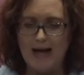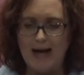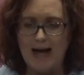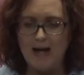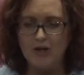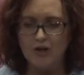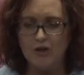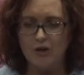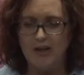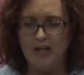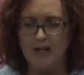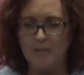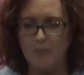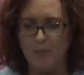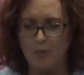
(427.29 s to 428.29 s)
actually
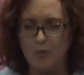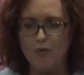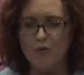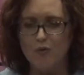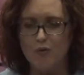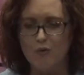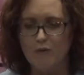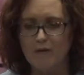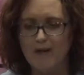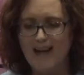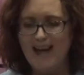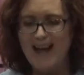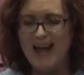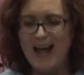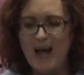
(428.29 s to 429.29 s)
improve
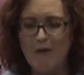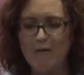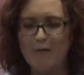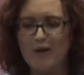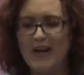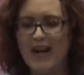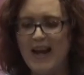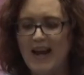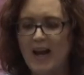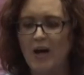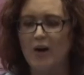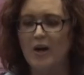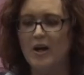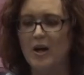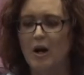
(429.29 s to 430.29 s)
every
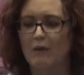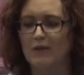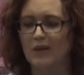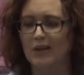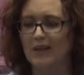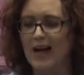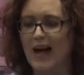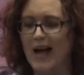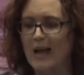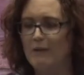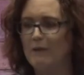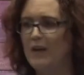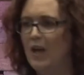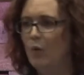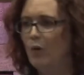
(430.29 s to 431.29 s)
area of your
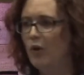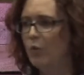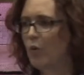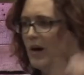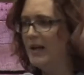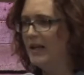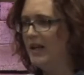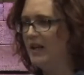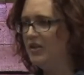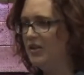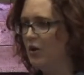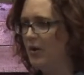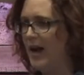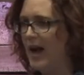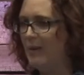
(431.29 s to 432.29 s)
life with one
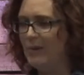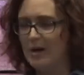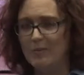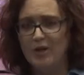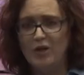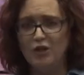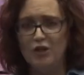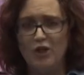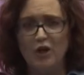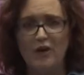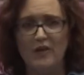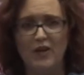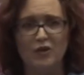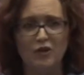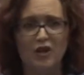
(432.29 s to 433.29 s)
keystone habit. I'm going to show you
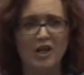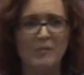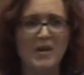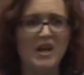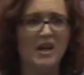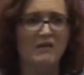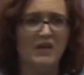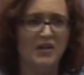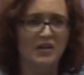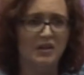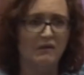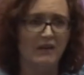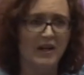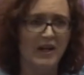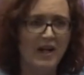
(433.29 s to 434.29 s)
this. You're going to be convinced
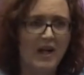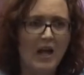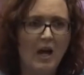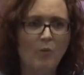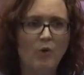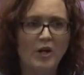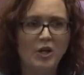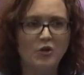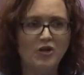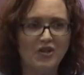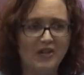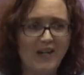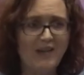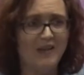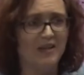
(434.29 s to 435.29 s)
of it. And when you
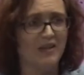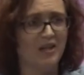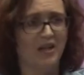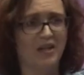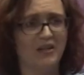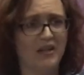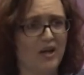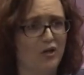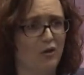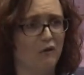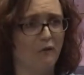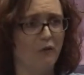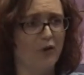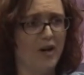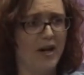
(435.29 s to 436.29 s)
see this, it's going to set you
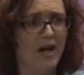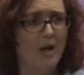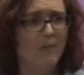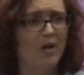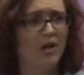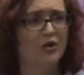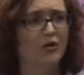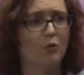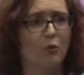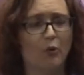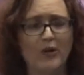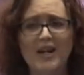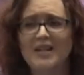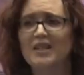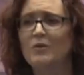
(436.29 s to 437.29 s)
free. Because the
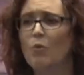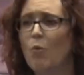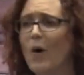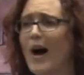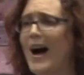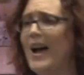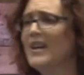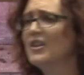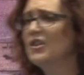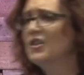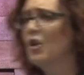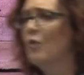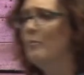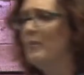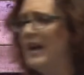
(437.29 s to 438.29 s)
reason why
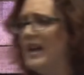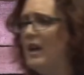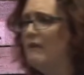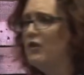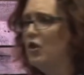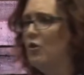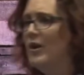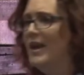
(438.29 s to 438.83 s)
so many of you